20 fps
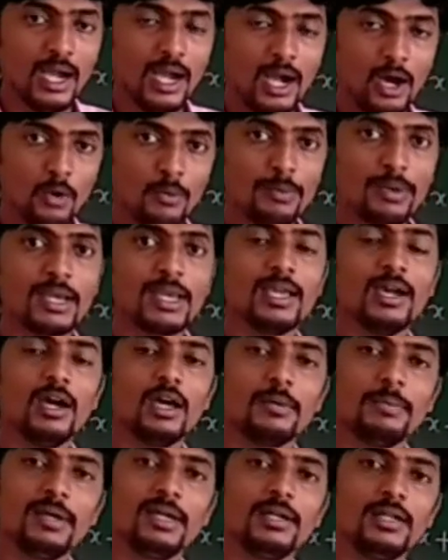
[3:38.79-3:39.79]
How many
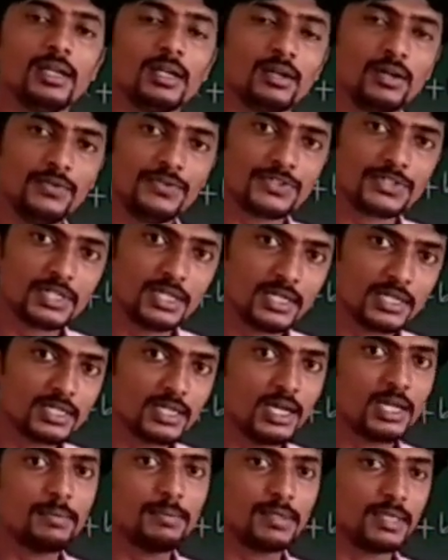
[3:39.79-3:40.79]
arbitrary constants
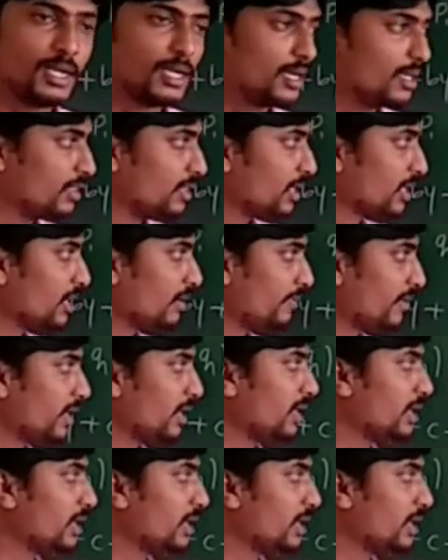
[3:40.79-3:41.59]
are present in the given